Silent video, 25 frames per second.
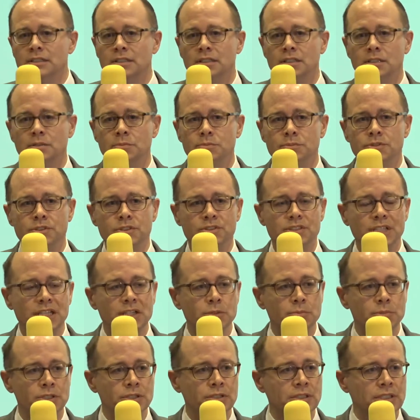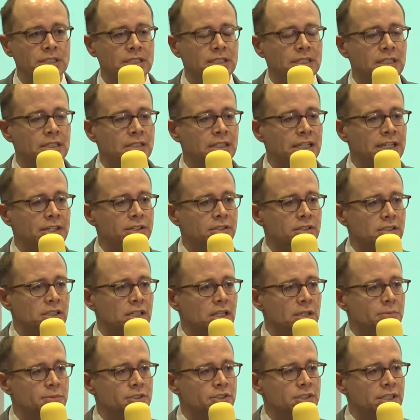sustainability and later
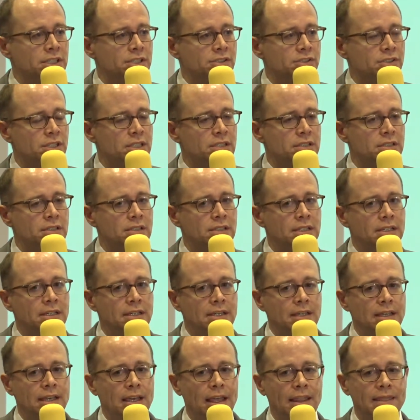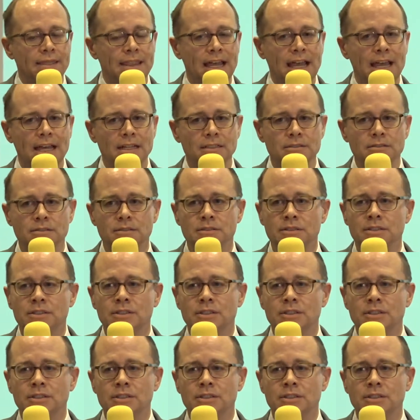climate change, and that